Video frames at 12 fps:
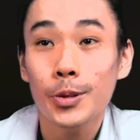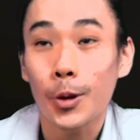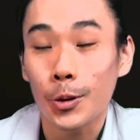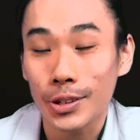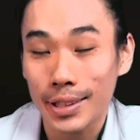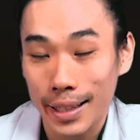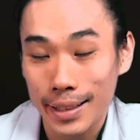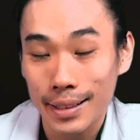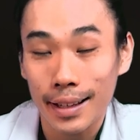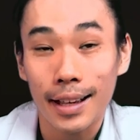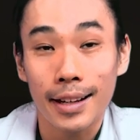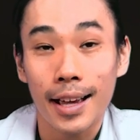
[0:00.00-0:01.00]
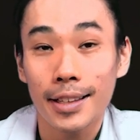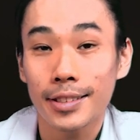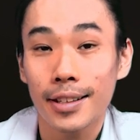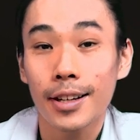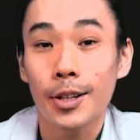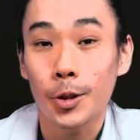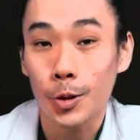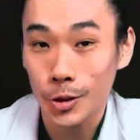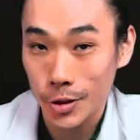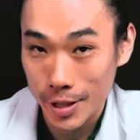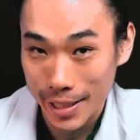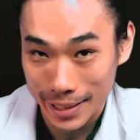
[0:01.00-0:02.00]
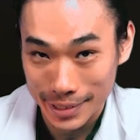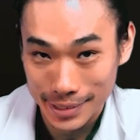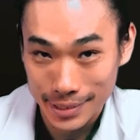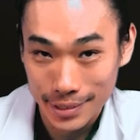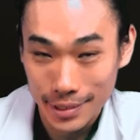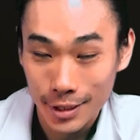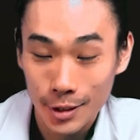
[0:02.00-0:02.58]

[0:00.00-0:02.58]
contains another nutrients.